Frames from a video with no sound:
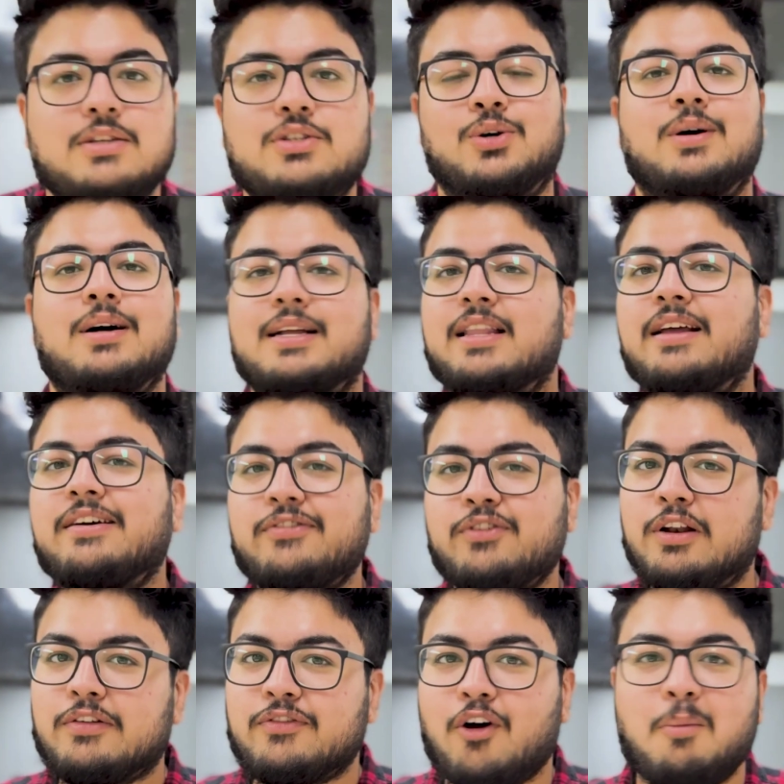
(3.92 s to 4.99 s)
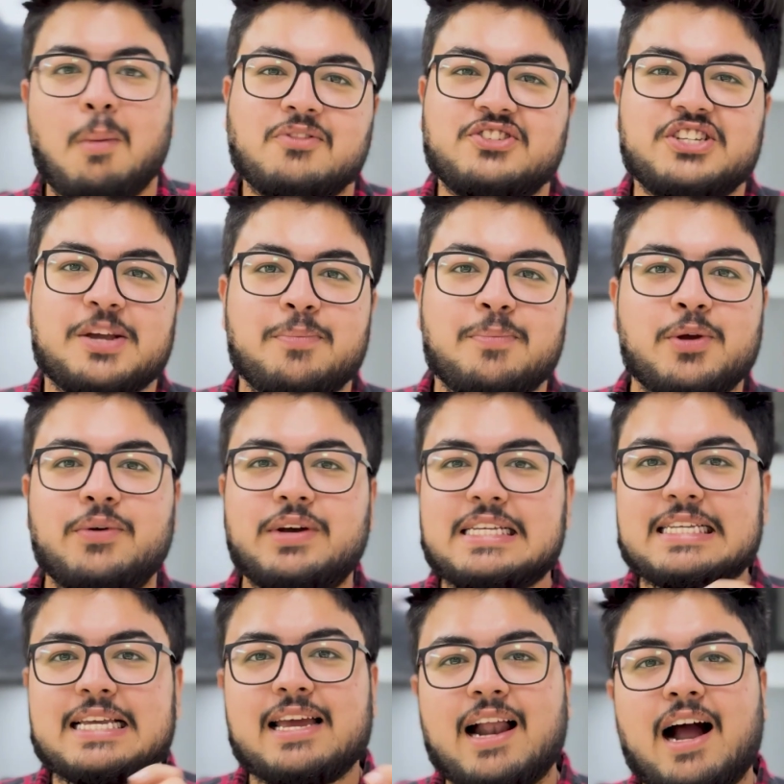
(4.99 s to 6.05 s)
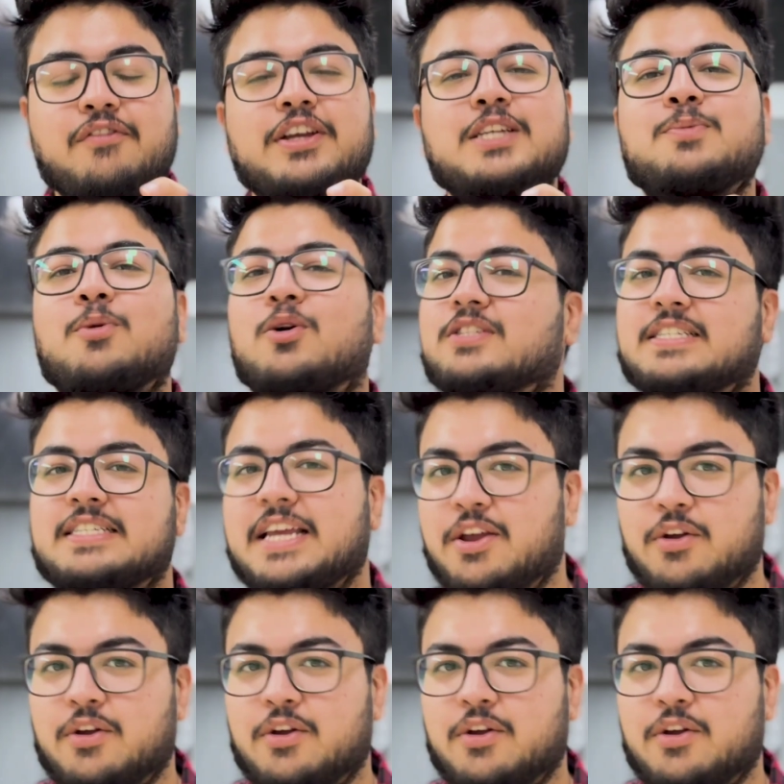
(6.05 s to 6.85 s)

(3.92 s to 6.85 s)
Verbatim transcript: So the full form of GPU is graphics processing